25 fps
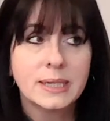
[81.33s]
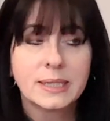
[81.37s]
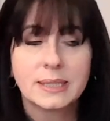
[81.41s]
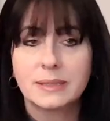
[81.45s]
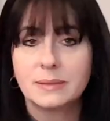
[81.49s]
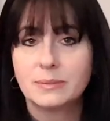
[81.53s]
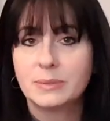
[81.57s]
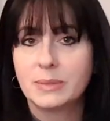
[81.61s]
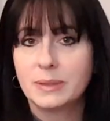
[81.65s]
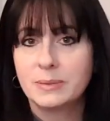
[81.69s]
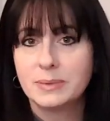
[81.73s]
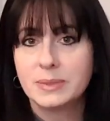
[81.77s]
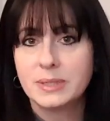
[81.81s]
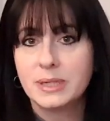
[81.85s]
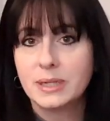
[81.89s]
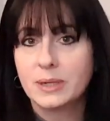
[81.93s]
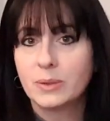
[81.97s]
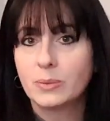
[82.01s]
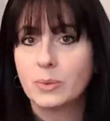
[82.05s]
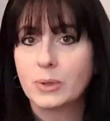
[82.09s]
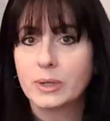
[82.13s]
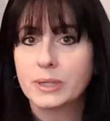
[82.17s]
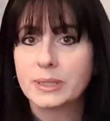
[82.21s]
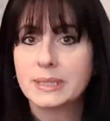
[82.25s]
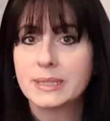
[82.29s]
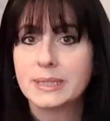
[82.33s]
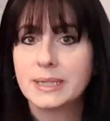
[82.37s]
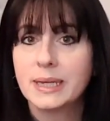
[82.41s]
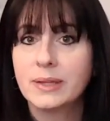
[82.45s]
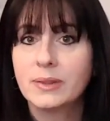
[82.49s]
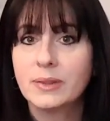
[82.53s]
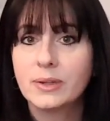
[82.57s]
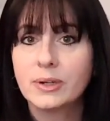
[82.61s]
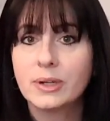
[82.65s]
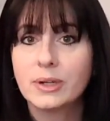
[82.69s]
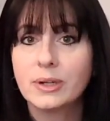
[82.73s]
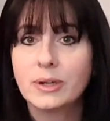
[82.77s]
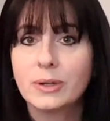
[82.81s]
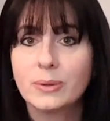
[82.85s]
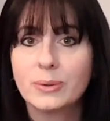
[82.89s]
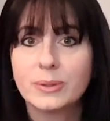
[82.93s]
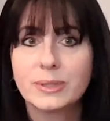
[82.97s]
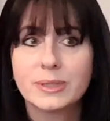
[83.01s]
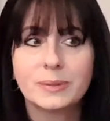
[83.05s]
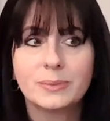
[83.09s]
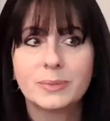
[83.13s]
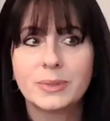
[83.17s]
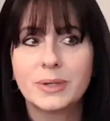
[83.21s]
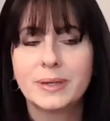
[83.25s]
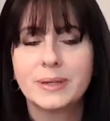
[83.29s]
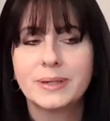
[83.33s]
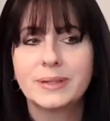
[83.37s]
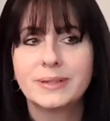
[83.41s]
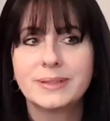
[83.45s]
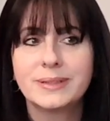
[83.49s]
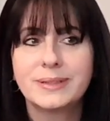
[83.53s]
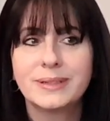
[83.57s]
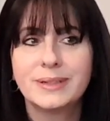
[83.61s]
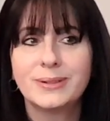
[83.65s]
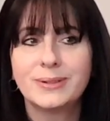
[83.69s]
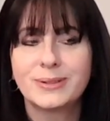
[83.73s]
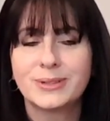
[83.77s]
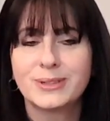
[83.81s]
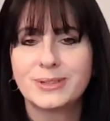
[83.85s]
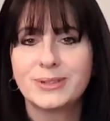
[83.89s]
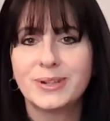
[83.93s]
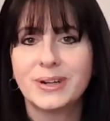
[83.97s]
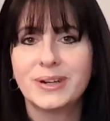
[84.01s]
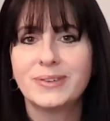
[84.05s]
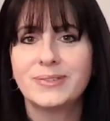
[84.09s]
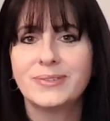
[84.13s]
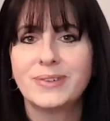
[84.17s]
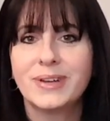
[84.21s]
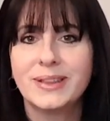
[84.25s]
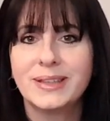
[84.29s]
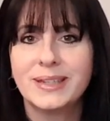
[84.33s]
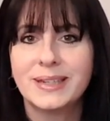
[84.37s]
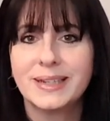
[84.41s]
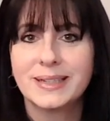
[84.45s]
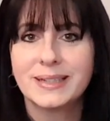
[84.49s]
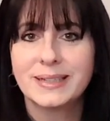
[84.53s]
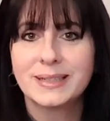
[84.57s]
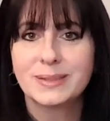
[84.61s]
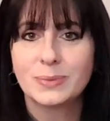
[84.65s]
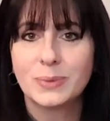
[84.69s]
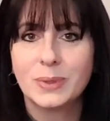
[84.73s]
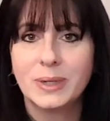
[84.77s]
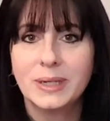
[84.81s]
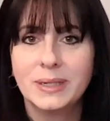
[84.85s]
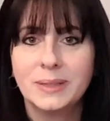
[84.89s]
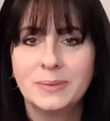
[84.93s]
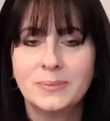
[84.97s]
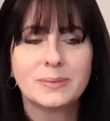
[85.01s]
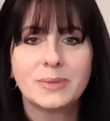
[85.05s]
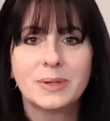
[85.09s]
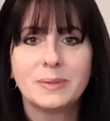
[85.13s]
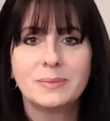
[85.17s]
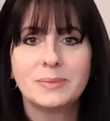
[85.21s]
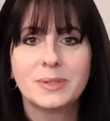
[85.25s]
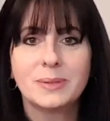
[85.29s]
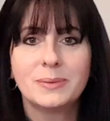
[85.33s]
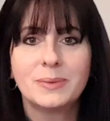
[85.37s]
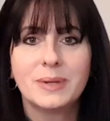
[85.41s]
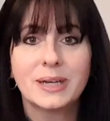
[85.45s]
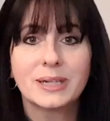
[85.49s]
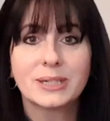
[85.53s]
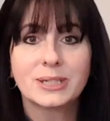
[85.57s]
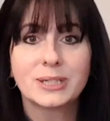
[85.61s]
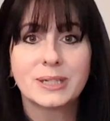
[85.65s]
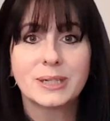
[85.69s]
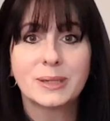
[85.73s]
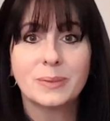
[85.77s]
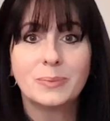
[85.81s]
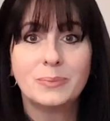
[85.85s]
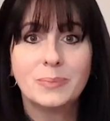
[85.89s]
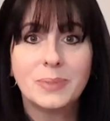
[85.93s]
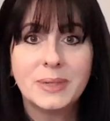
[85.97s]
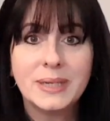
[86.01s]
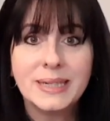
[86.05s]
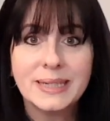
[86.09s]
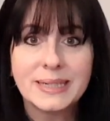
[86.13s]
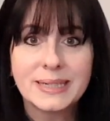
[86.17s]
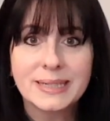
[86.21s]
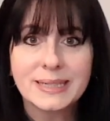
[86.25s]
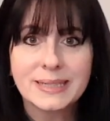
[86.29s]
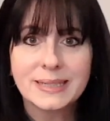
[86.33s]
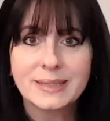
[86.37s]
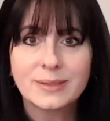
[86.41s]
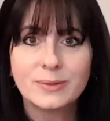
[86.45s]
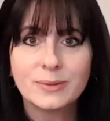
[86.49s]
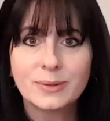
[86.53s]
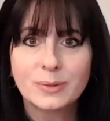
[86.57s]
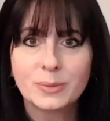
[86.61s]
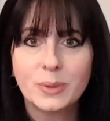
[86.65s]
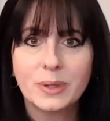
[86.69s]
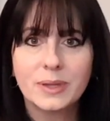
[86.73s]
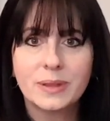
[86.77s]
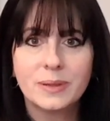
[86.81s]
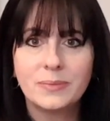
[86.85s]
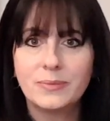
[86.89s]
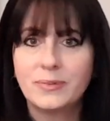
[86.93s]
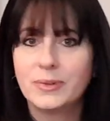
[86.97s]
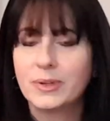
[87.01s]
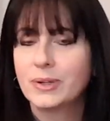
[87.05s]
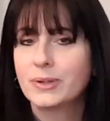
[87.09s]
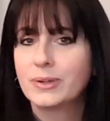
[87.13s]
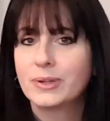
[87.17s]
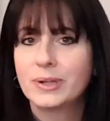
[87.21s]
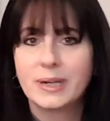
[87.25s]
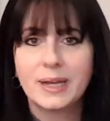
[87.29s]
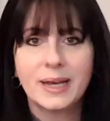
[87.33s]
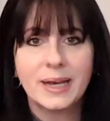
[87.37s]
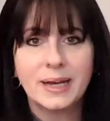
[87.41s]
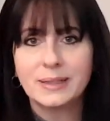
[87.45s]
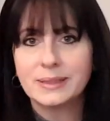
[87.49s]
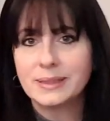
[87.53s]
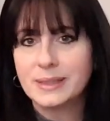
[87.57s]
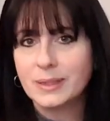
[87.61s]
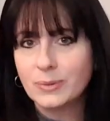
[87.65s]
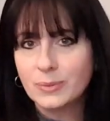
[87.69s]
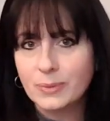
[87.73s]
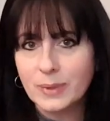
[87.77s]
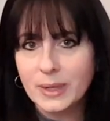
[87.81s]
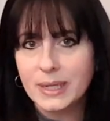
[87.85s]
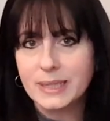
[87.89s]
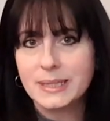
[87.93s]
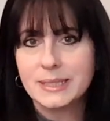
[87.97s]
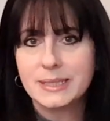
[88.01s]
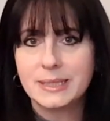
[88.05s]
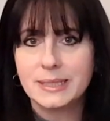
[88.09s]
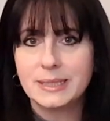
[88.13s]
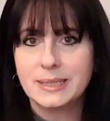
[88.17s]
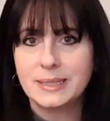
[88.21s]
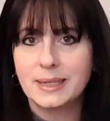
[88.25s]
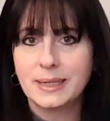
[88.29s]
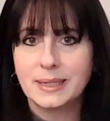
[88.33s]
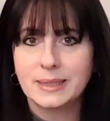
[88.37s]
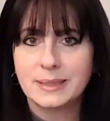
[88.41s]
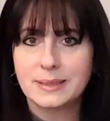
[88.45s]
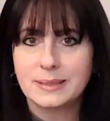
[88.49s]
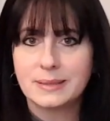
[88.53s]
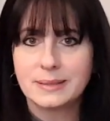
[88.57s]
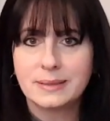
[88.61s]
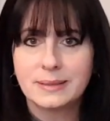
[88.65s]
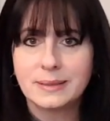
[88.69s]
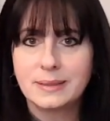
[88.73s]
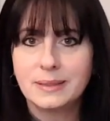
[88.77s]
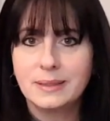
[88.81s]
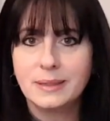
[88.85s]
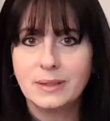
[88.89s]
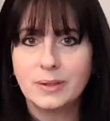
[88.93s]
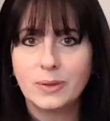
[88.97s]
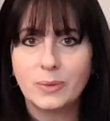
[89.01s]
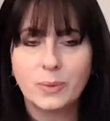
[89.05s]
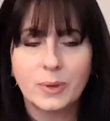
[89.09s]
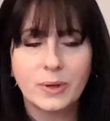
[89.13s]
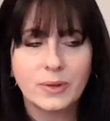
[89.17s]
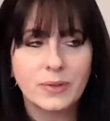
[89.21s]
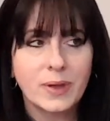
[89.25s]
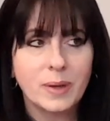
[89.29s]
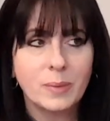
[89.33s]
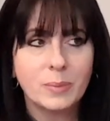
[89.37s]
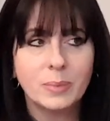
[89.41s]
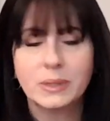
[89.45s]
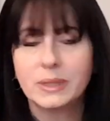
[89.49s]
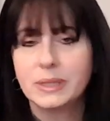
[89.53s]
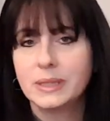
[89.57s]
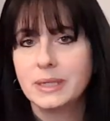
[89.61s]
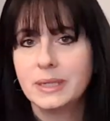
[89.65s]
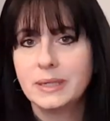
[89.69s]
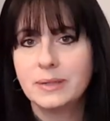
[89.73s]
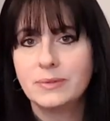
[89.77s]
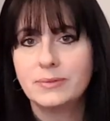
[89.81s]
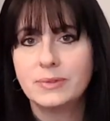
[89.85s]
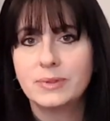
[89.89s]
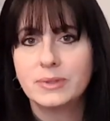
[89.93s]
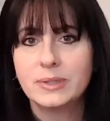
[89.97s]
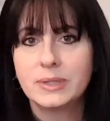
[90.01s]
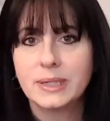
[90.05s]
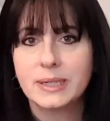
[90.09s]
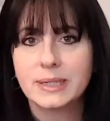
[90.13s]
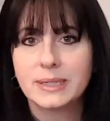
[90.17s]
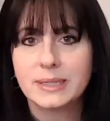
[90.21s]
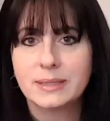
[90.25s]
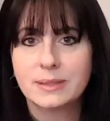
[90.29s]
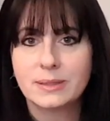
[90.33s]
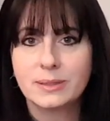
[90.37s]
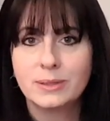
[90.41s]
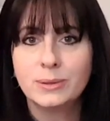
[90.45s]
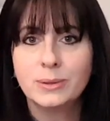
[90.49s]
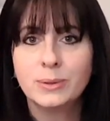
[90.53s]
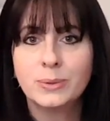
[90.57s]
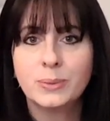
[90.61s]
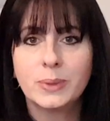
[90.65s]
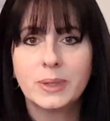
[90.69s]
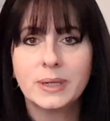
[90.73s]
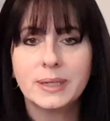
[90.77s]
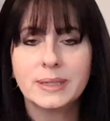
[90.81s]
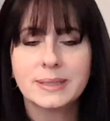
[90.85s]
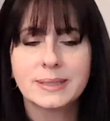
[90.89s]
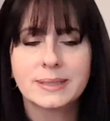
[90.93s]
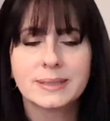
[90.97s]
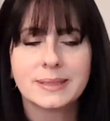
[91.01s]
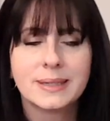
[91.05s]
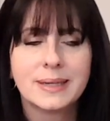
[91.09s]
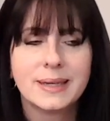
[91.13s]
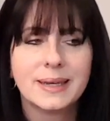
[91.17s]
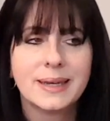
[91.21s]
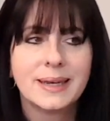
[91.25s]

Sometimes they could work together, or sometimes, you know, to try to find the next one. Sometimes they would actually compete. As soon as one of them figured it out, they ran to the next, you know, where they believed the next clue was.